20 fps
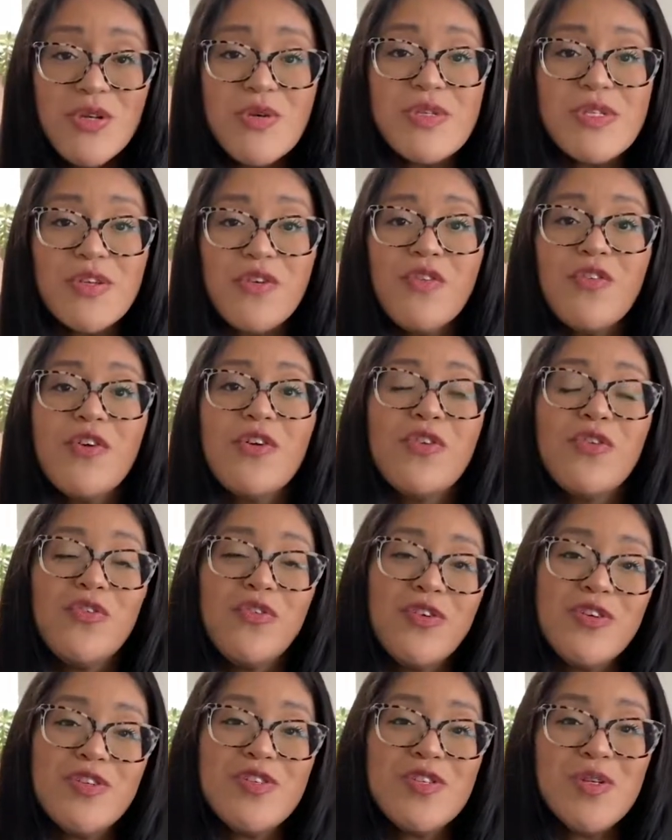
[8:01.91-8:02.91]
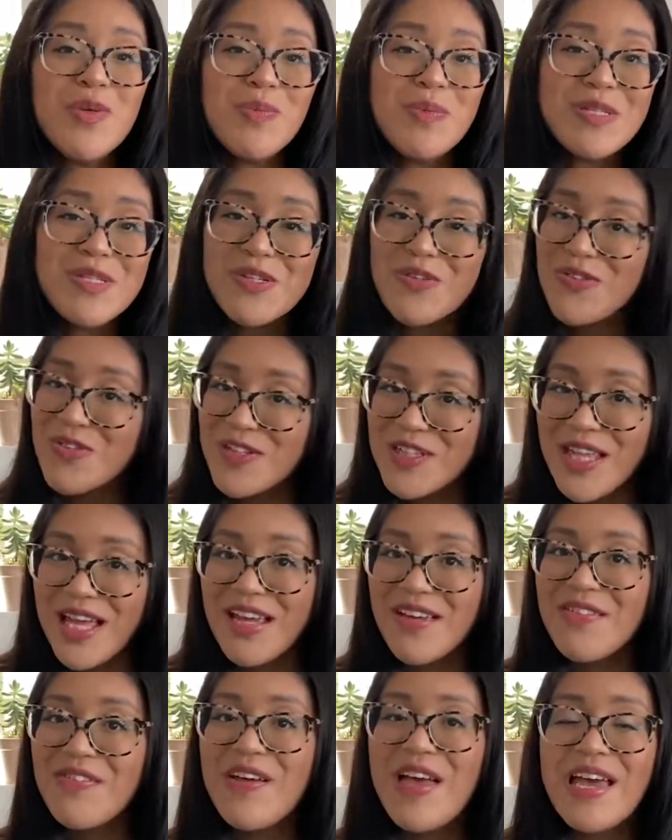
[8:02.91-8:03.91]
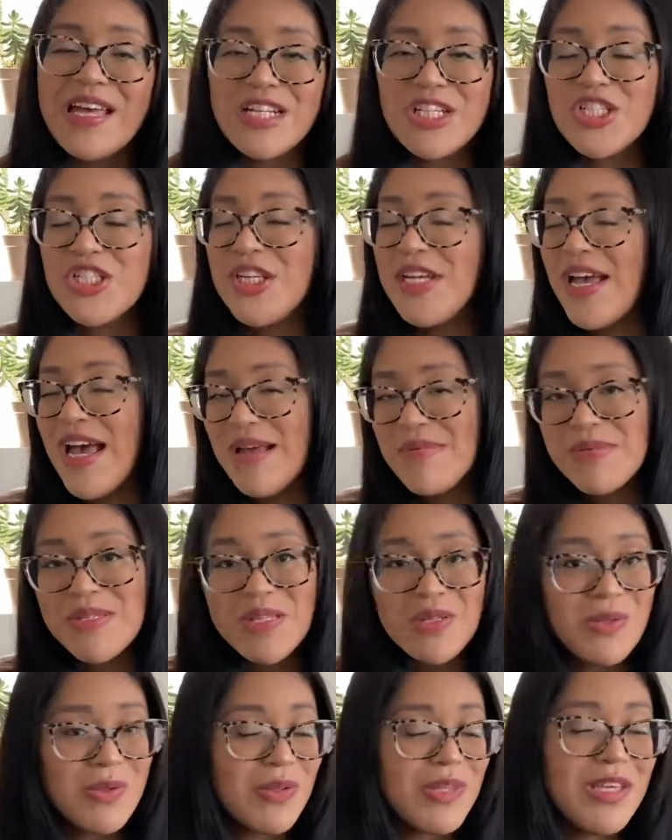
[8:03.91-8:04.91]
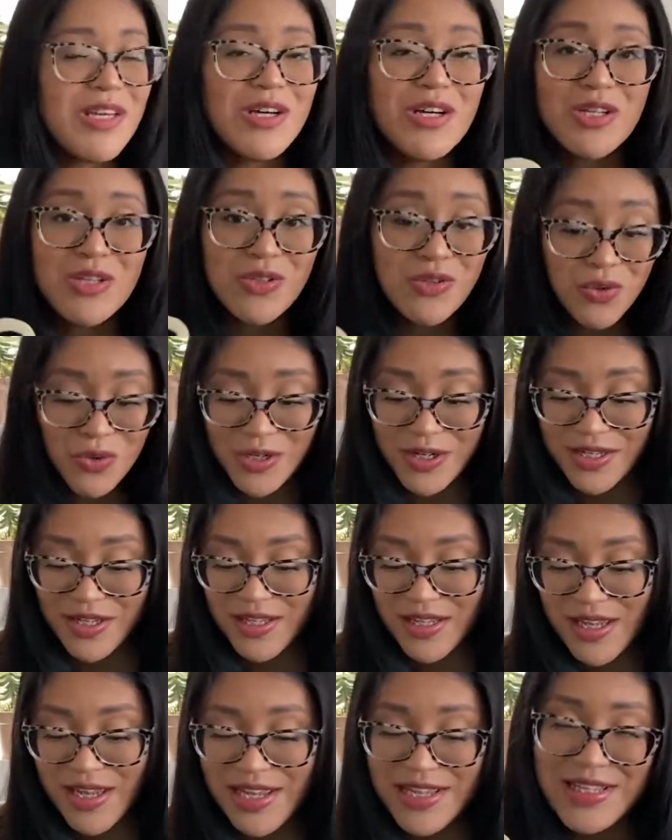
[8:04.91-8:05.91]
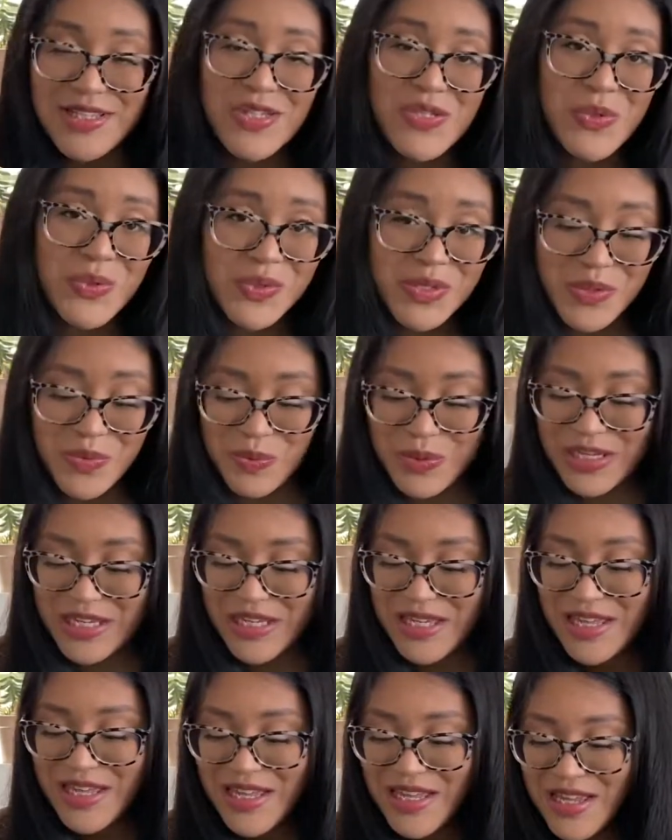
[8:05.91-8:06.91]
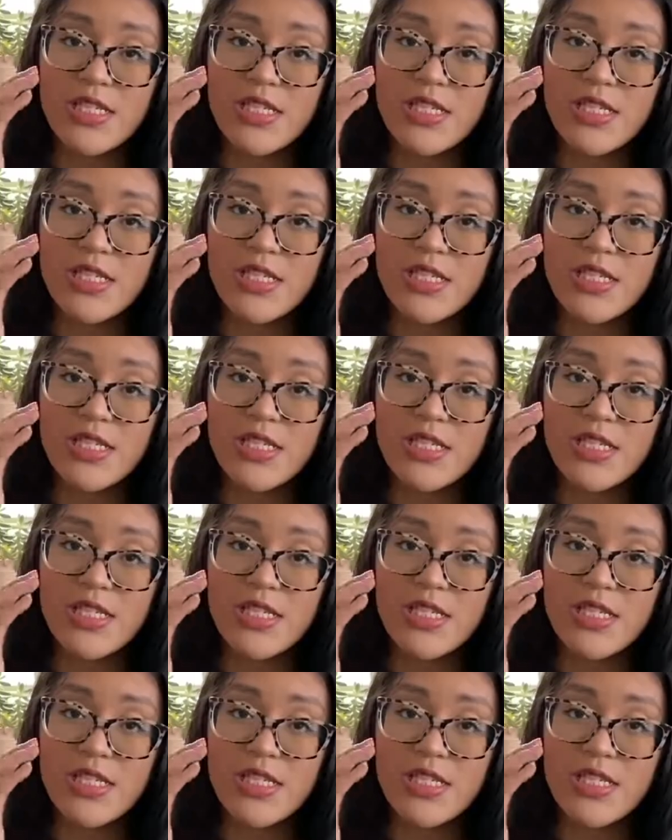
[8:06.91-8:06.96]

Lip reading: it for the first 2 months of her life, and she absolutely adored it, and so did we.